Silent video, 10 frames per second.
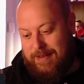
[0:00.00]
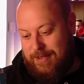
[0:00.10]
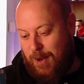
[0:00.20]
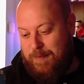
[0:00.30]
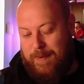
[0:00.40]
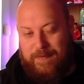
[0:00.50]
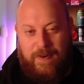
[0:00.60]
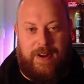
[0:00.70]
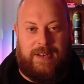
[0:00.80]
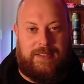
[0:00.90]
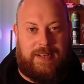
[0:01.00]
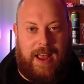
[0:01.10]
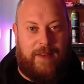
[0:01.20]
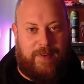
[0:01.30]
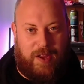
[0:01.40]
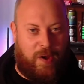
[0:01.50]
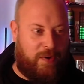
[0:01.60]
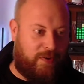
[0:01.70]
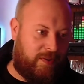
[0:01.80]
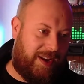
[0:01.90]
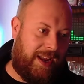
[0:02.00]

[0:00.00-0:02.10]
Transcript: Don't be frightened to have a go.